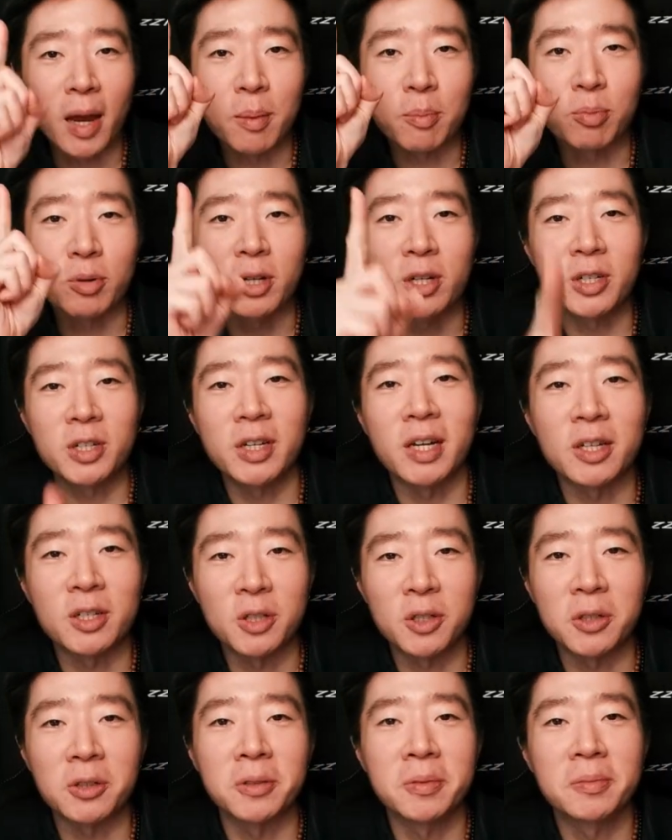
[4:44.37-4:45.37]
I
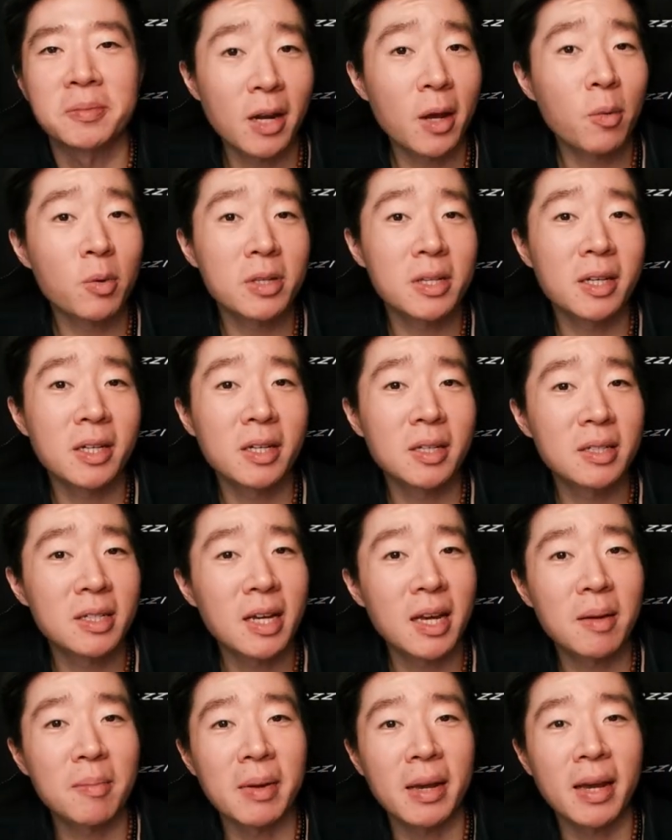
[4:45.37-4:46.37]
appreciate you. Today was a good
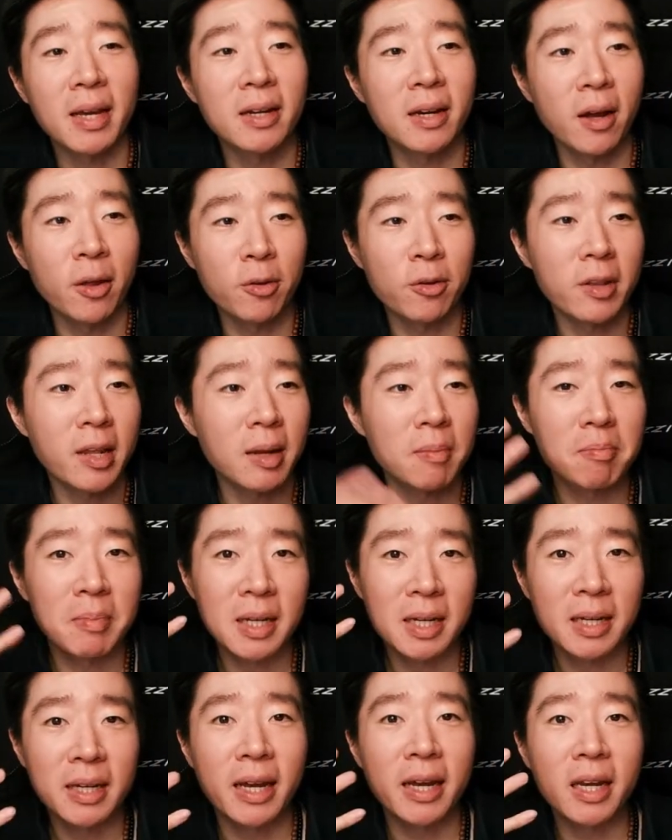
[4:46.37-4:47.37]
day, man, other than
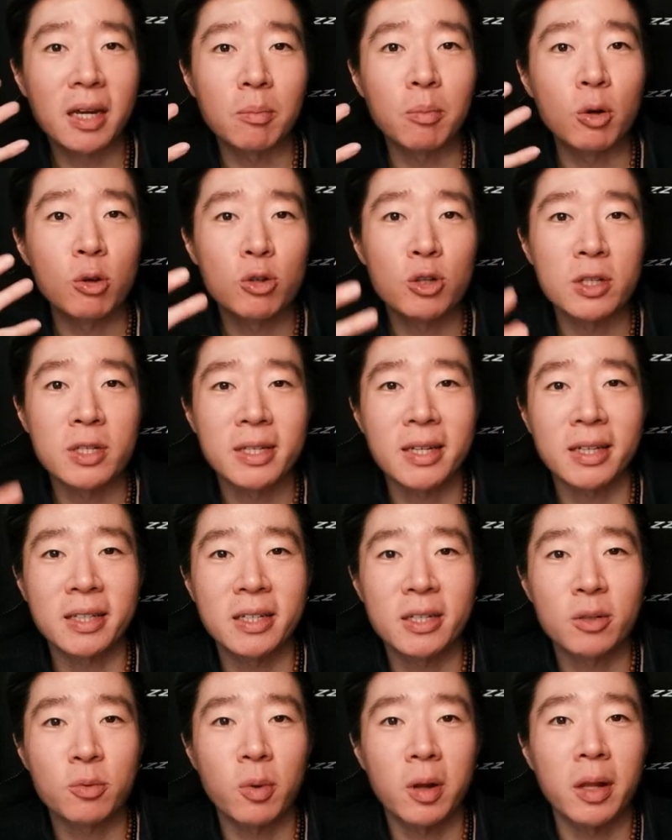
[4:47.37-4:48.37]
me getting motion
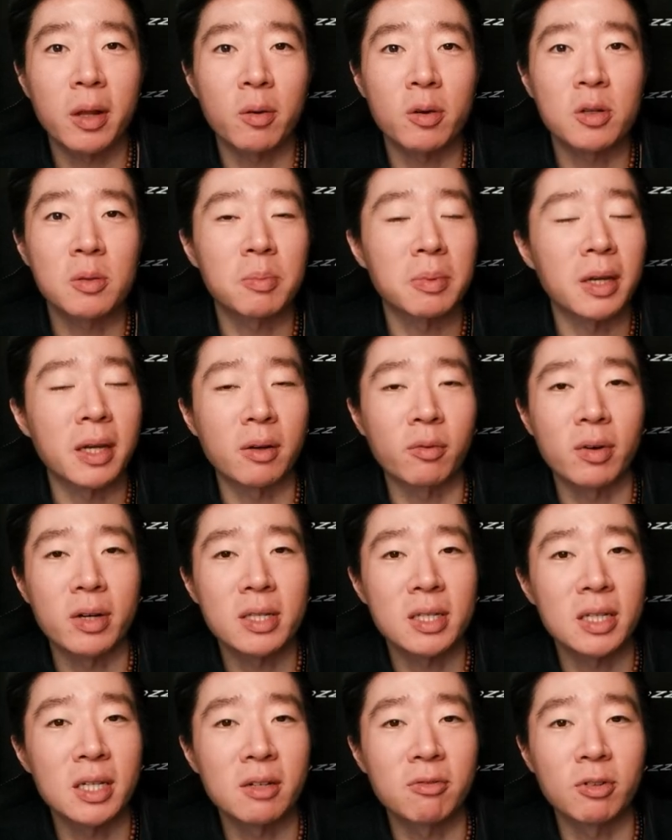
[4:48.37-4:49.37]
sickness while I was playing
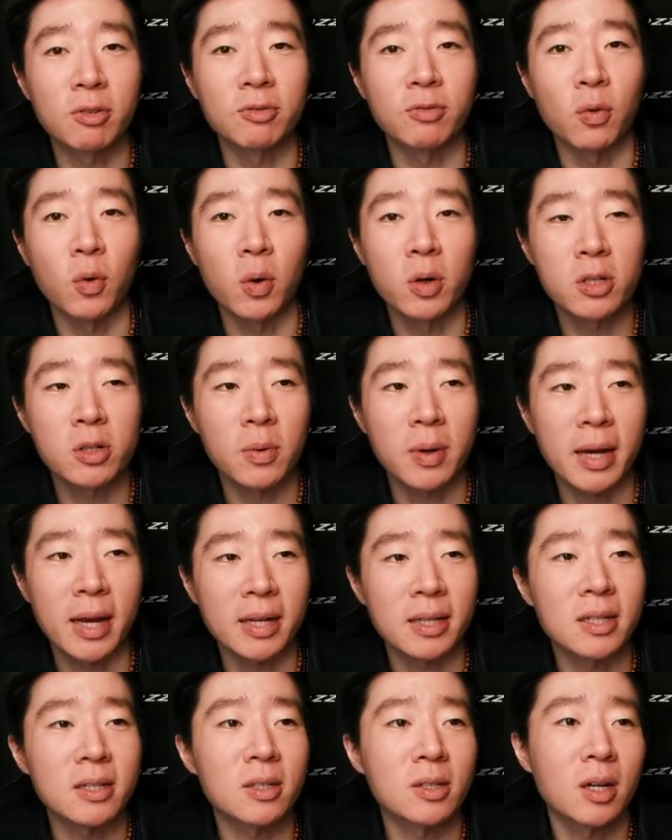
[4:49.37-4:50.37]
Resident Evil 4, so I
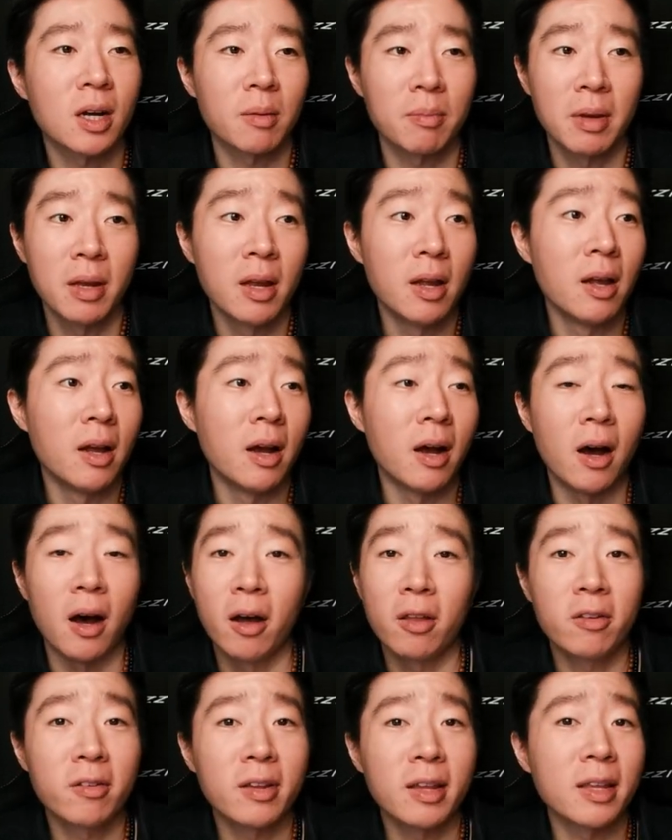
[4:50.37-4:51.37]
had to stop.
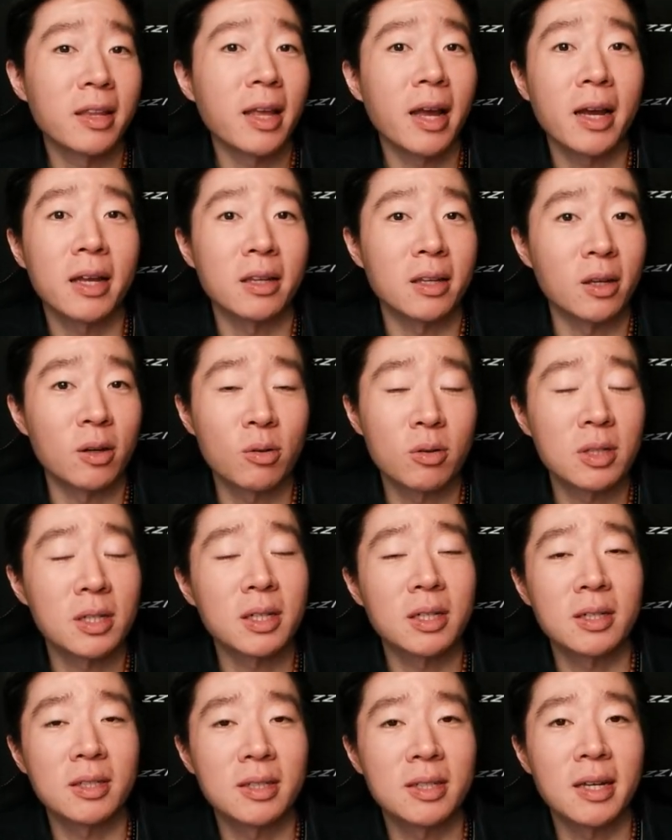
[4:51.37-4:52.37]
Other than that, it was
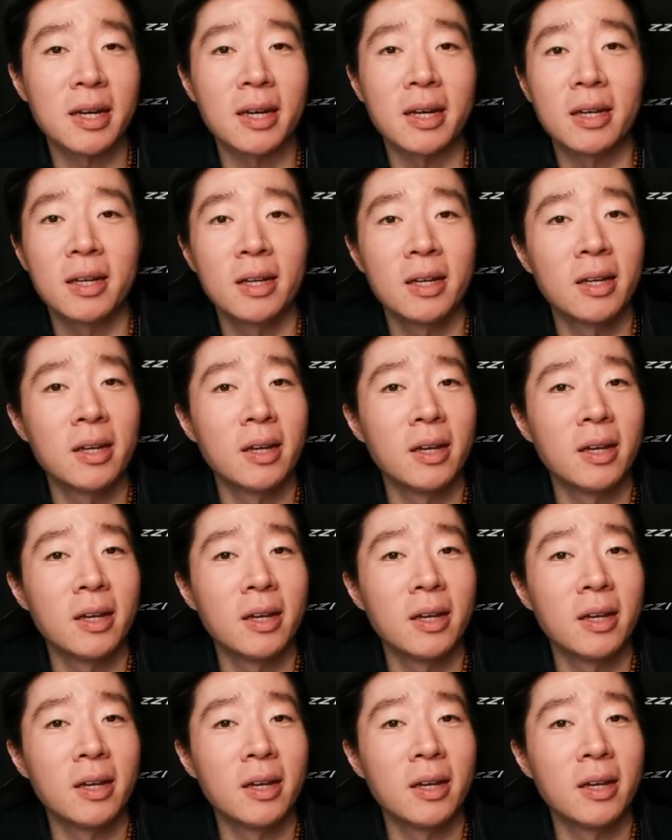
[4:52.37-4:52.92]
a good day.